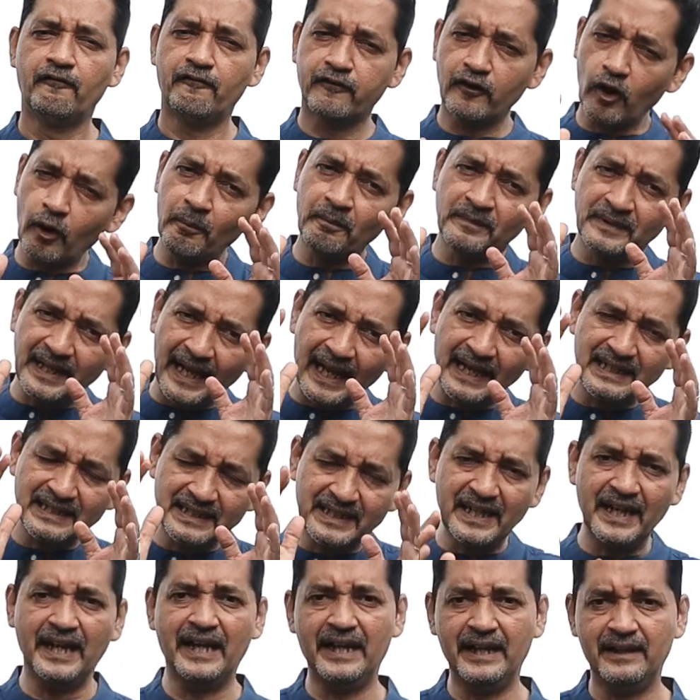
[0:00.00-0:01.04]
From that
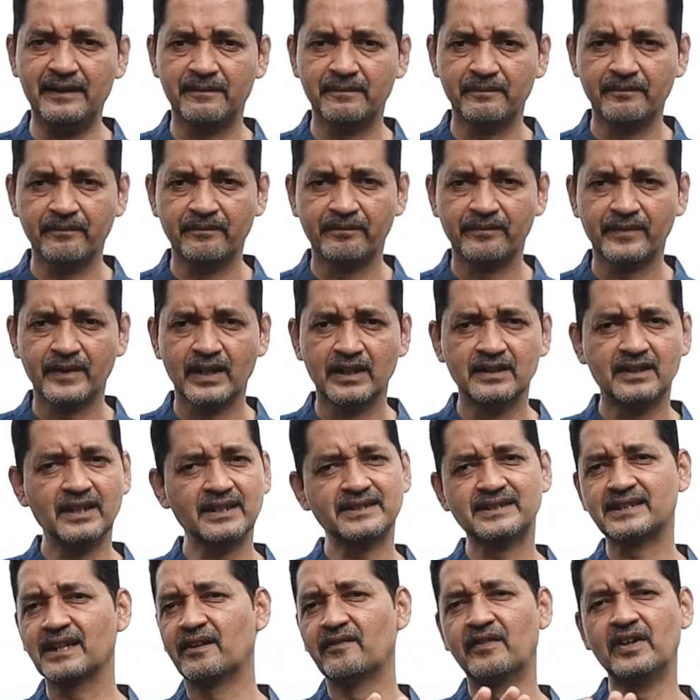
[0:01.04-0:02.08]
day, the
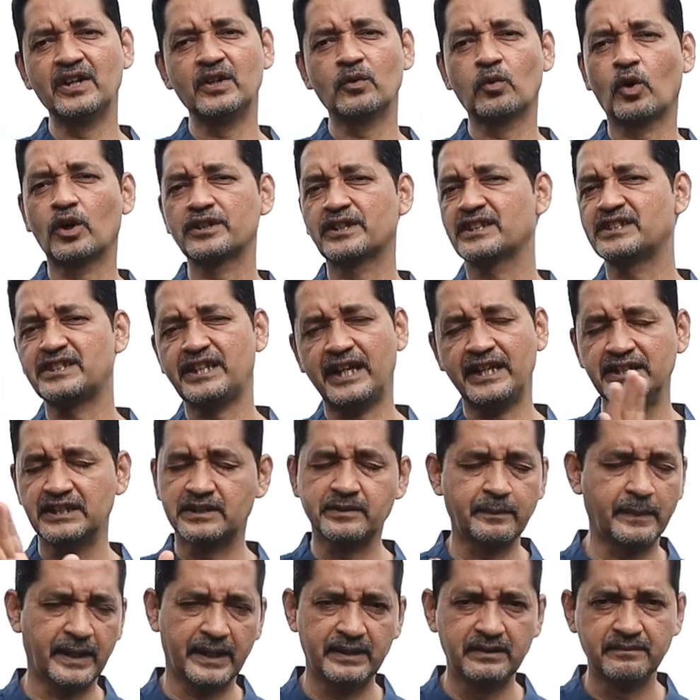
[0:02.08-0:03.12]
servant was a
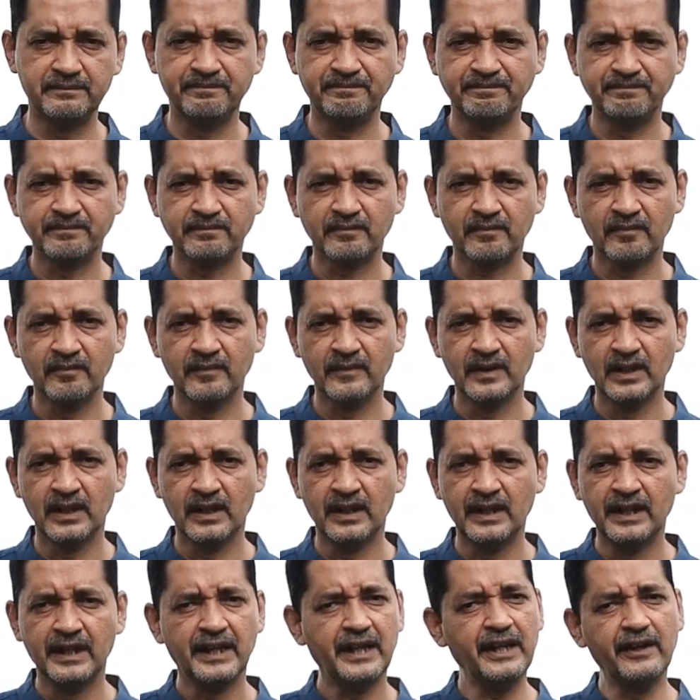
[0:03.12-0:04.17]
changed man.
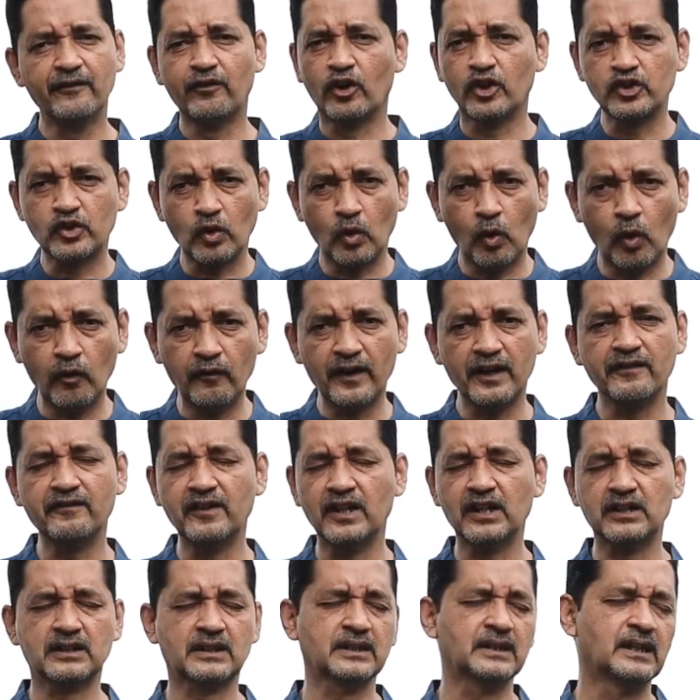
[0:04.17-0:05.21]
He was
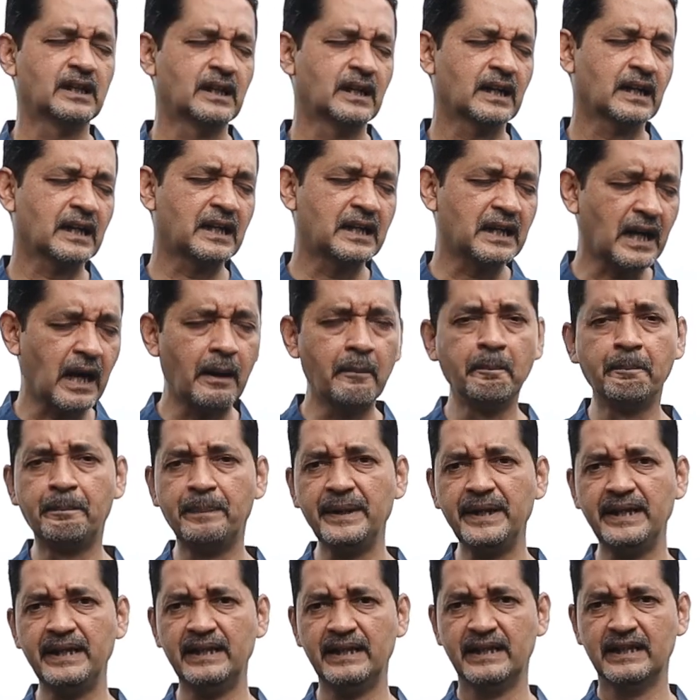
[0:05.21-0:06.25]
overworked,
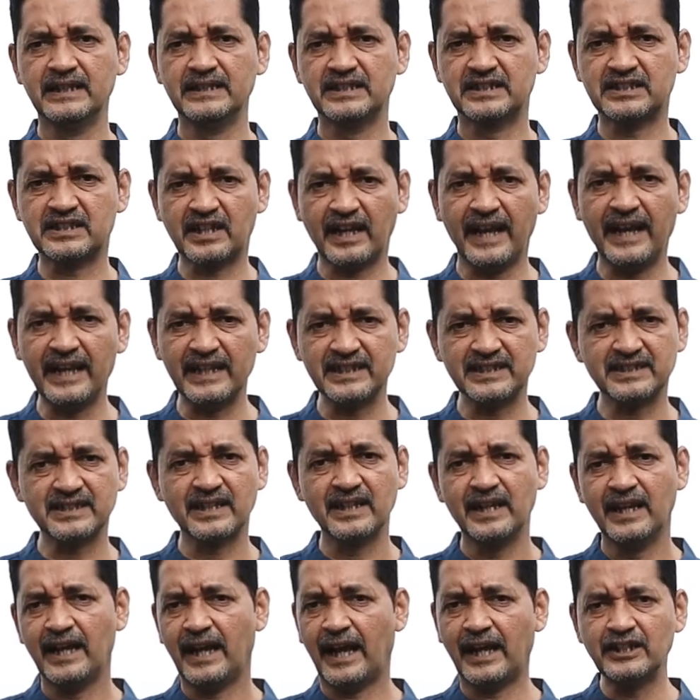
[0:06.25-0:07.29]
grumpy, stressed,
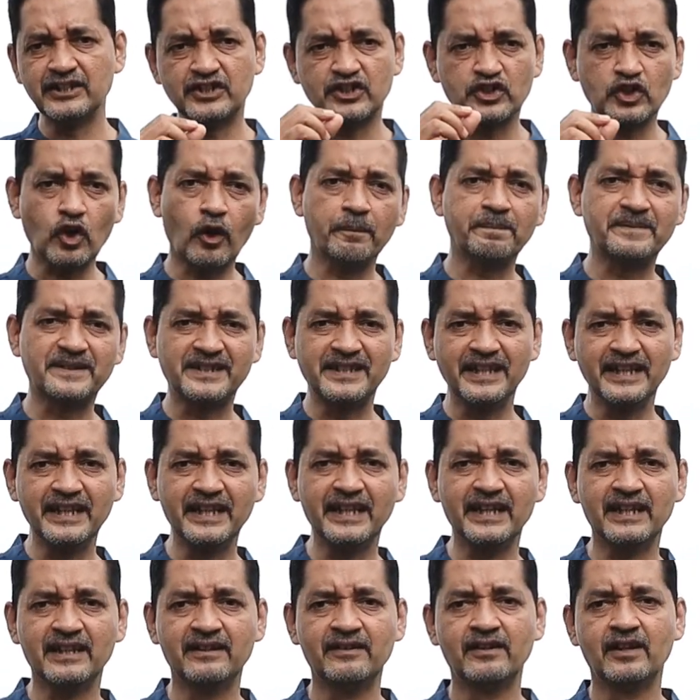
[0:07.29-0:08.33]
and stopped
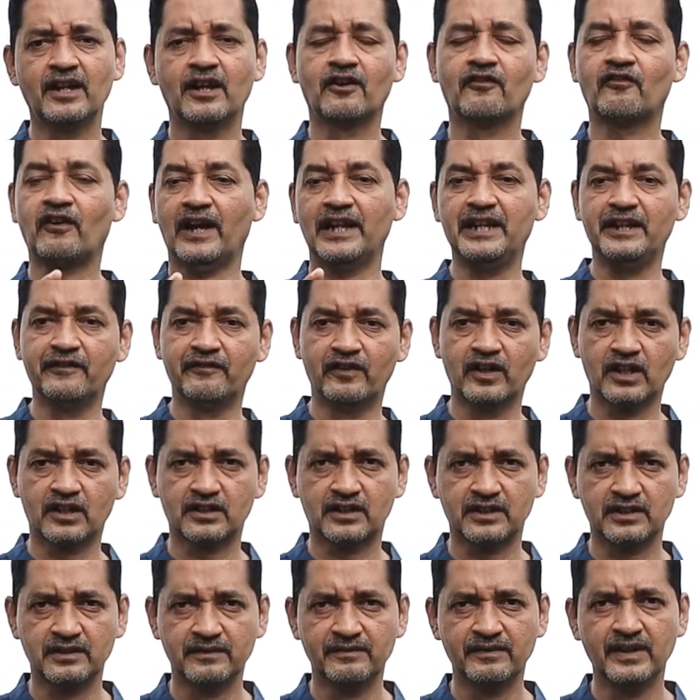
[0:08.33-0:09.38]
singing while he
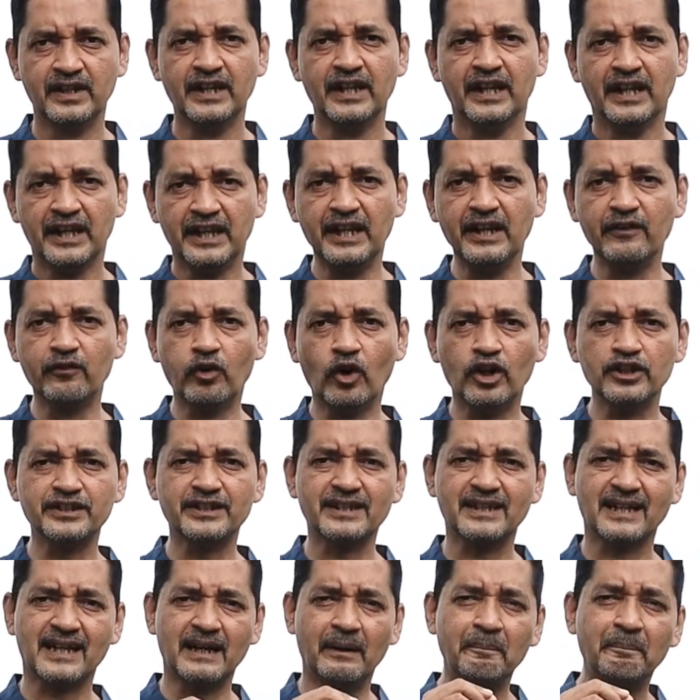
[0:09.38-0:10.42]
worked. He
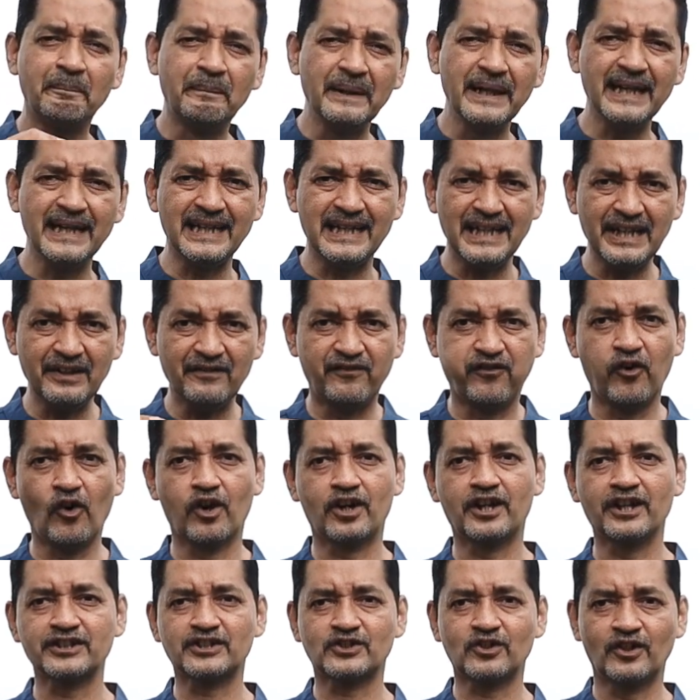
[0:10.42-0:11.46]
was completely
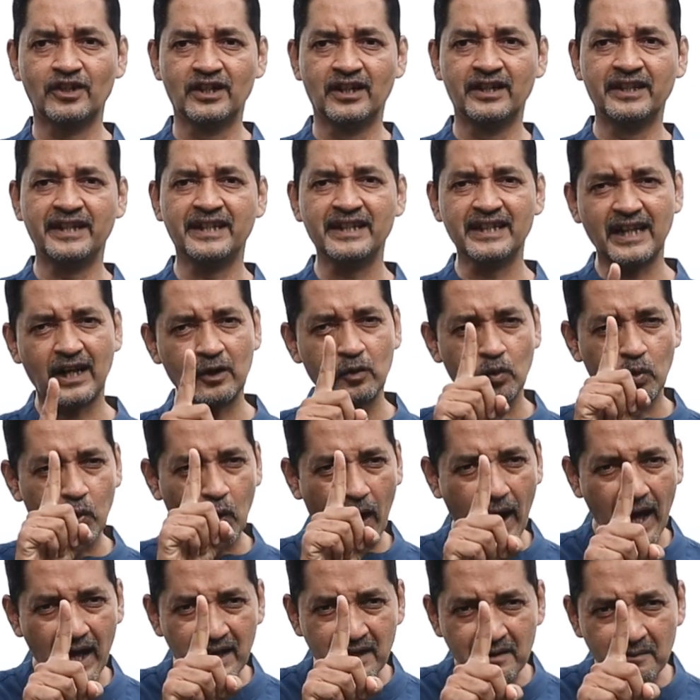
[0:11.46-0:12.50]
focused on earning that
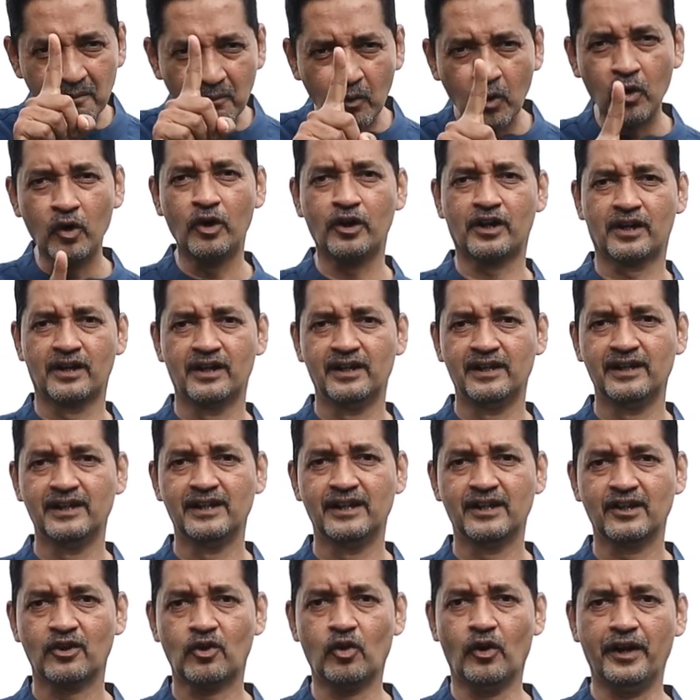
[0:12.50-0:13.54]
one more
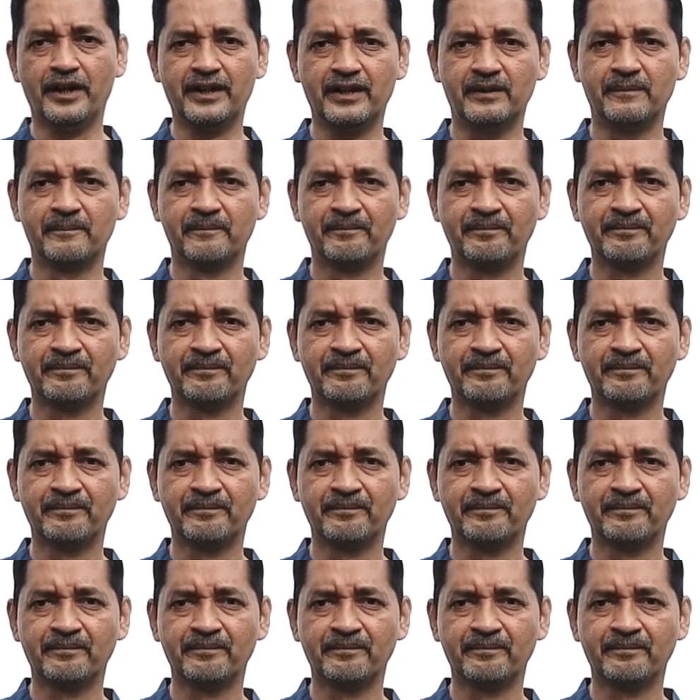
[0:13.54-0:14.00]
coin.